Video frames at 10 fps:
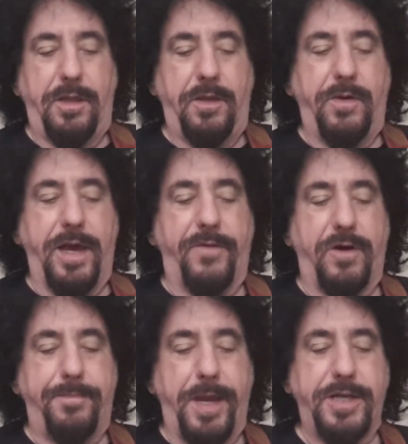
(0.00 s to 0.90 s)
you have
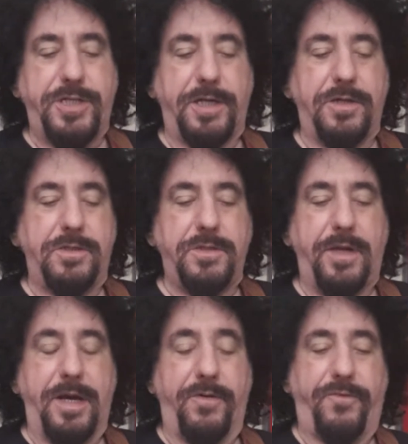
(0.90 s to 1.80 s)
arpeggios,
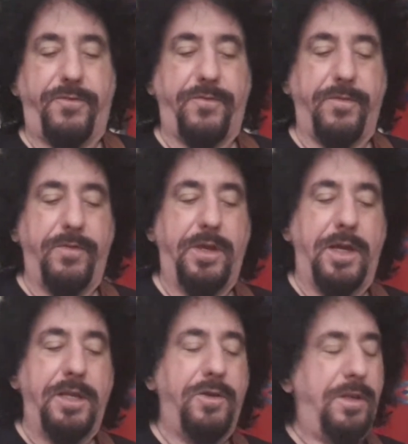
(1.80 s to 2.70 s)

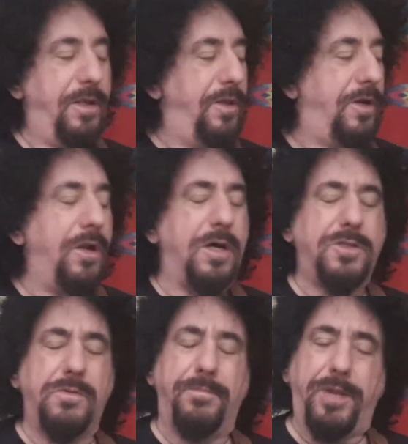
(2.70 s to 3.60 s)
and you can
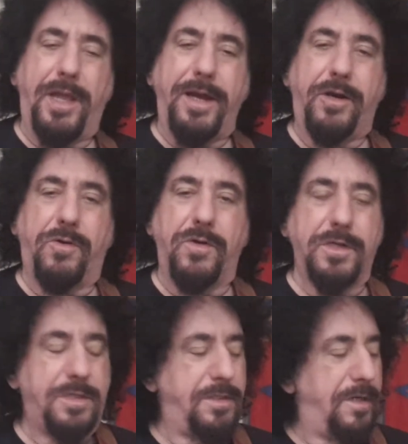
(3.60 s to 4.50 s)
also imply
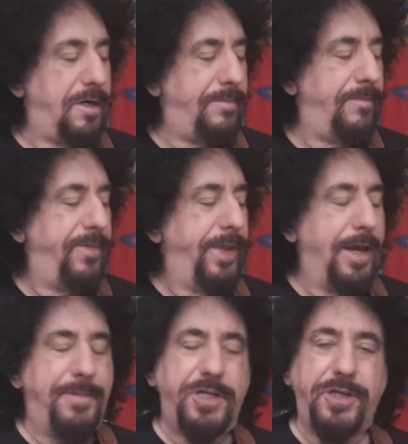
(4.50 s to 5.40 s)
chords. I'm
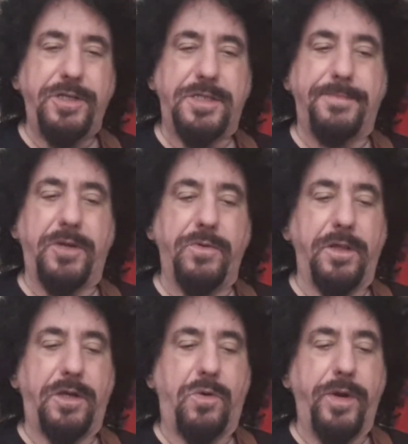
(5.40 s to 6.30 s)
going to show you something
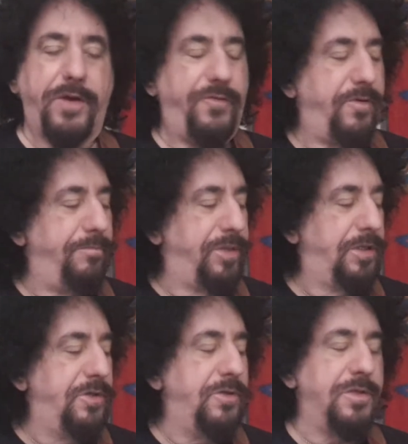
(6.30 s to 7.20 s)
really quick for
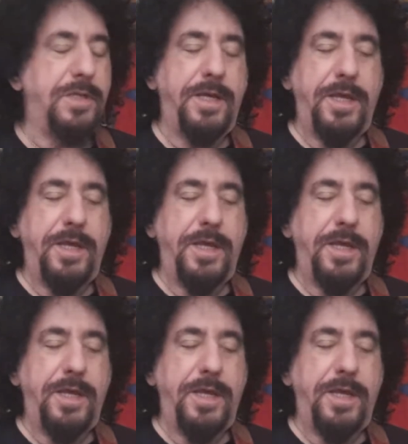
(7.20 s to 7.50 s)
blues.